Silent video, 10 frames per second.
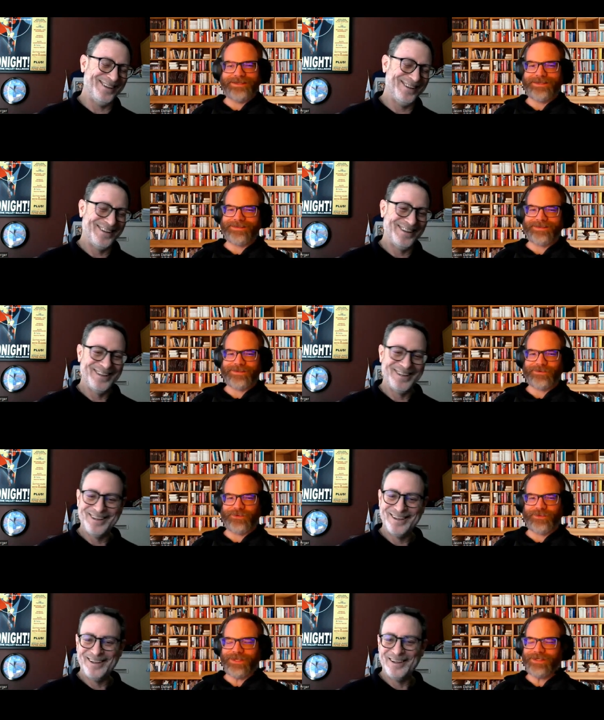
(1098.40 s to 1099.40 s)
Speaker 1: anything that
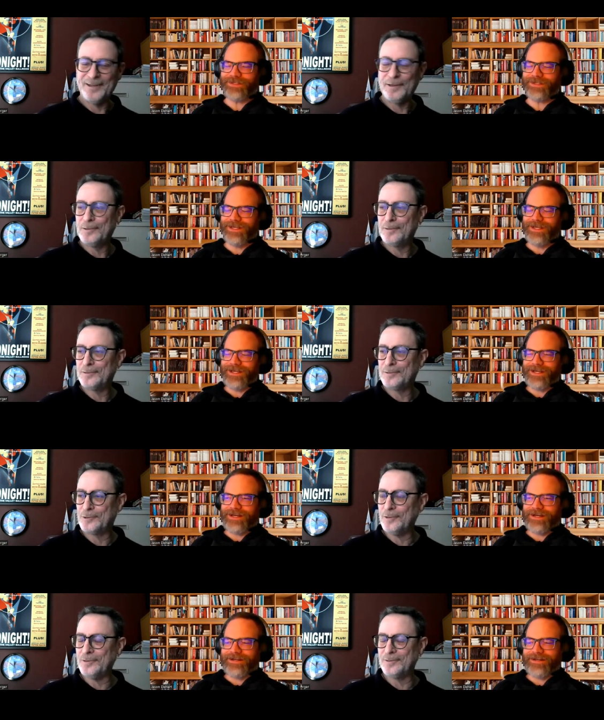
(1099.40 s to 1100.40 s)
we missed.
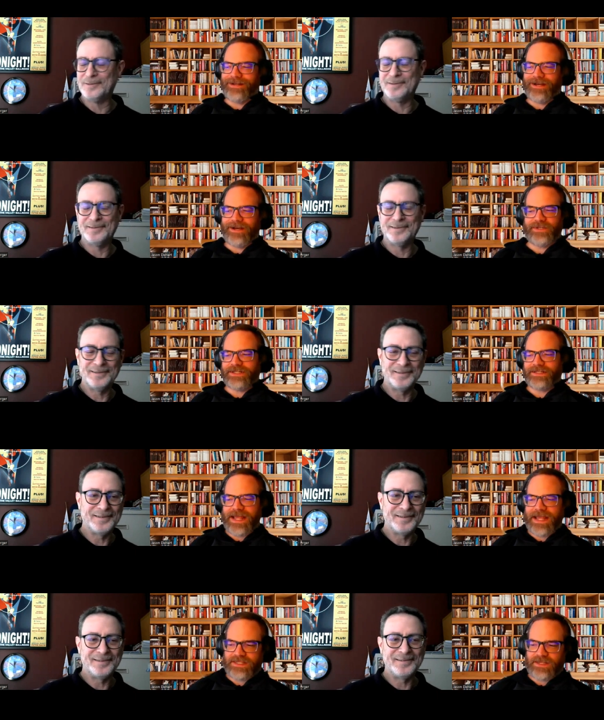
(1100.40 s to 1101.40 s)
Sure. Uh, I always like
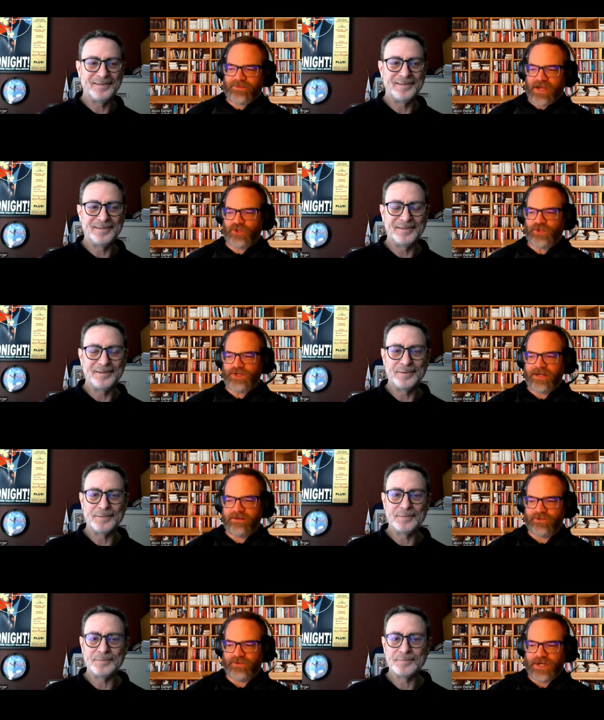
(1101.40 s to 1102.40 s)
to ask about
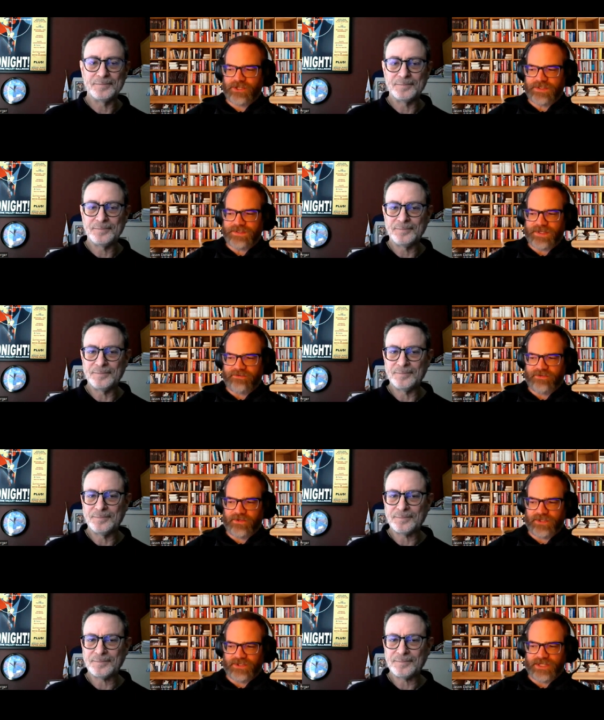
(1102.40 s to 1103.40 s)
creative directions that
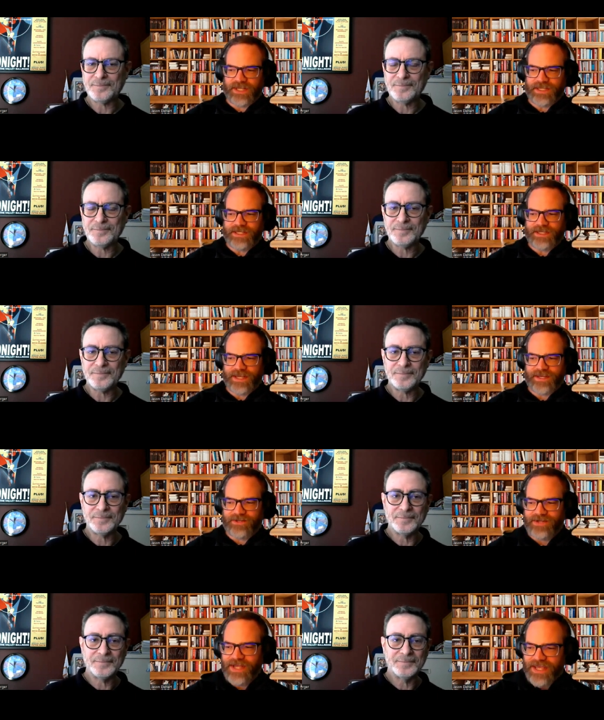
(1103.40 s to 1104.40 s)
folks are taking
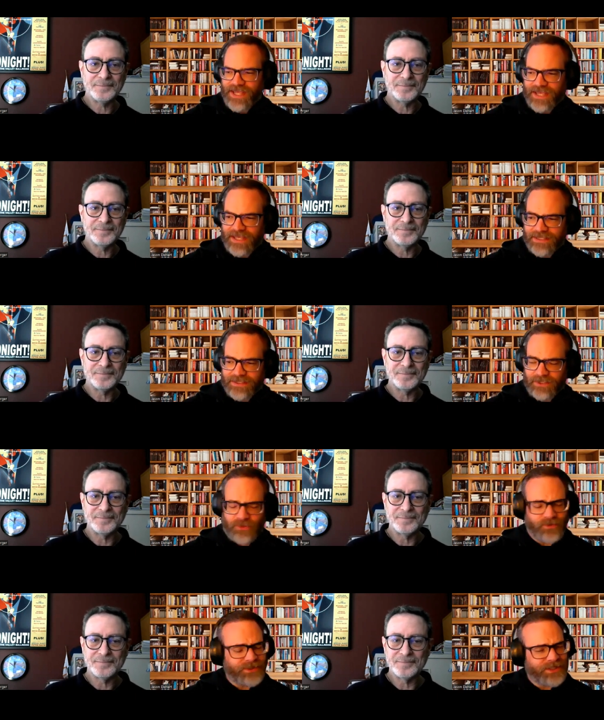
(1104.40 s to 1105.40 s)
now, and
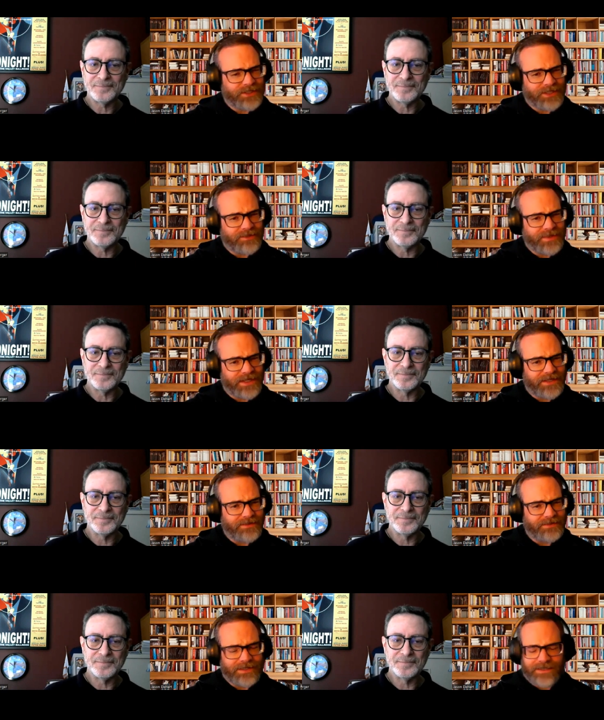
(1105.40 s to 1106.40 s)
you are talking
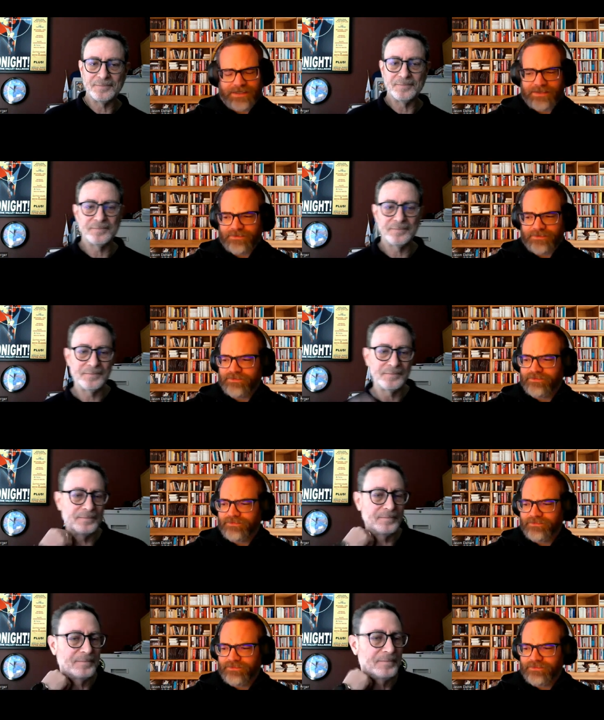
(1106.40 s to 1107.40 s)
about um,
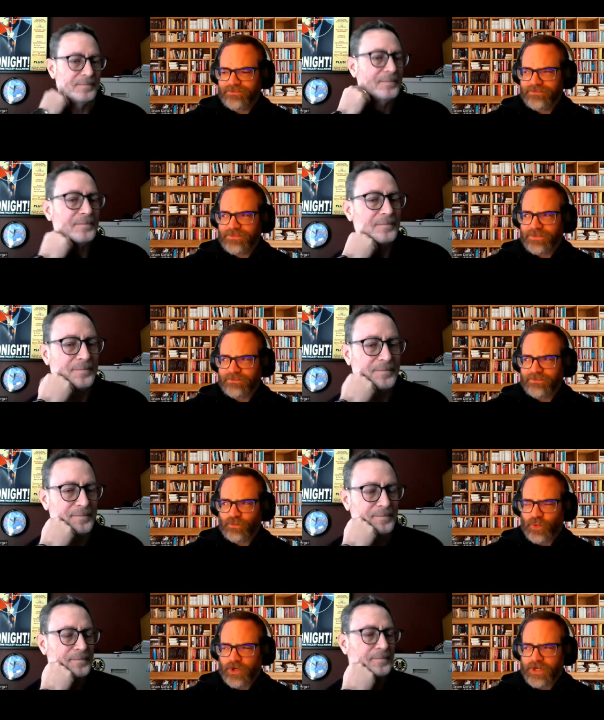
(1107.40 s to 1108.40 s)

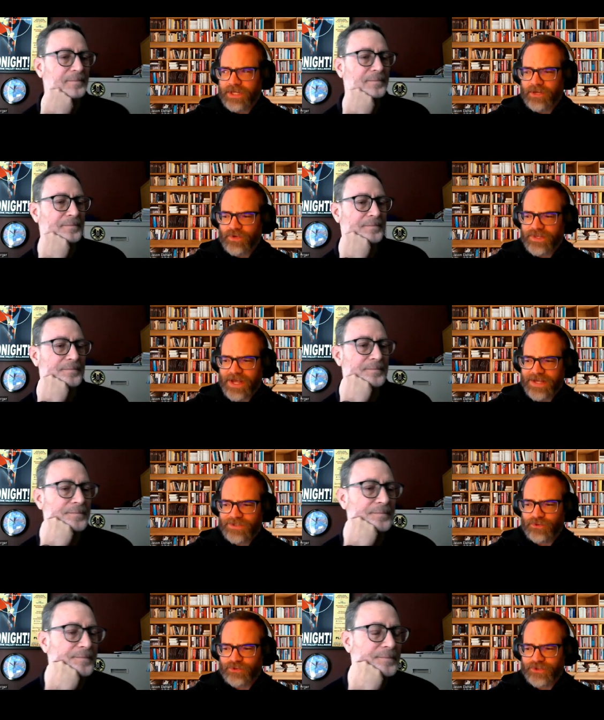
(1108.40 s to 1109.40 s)
working with high
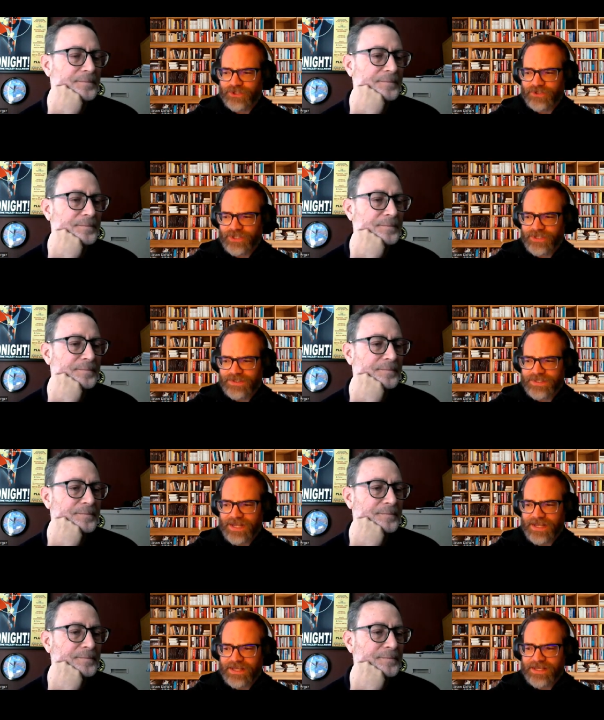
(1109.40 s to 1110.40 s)
school students
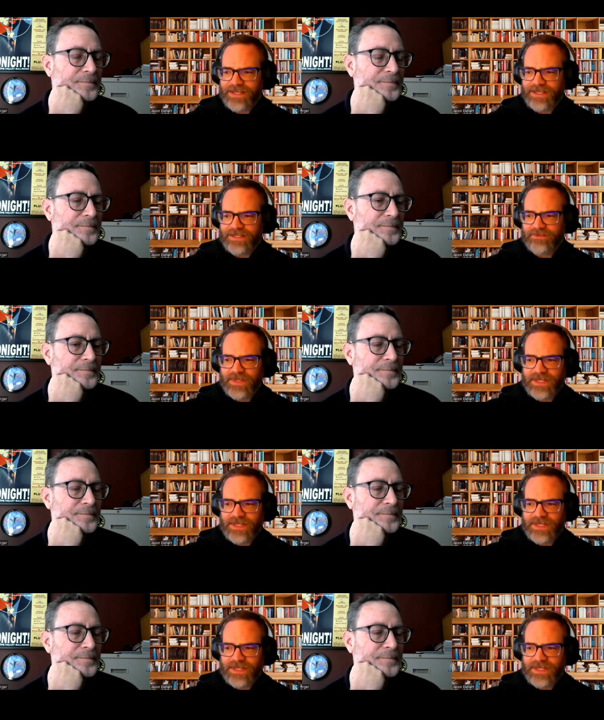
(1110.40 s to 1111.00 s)
and